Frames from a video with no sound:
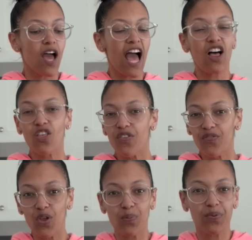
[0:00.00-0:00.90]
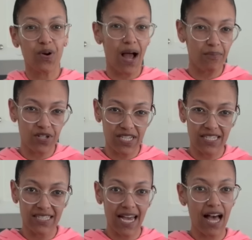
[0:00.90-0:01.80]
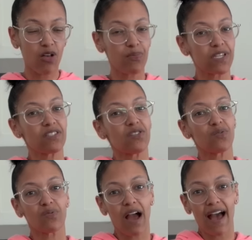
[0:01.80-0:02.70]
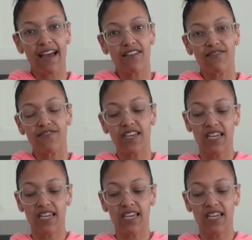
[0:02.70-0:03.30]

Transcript: healthful properties to help us thrive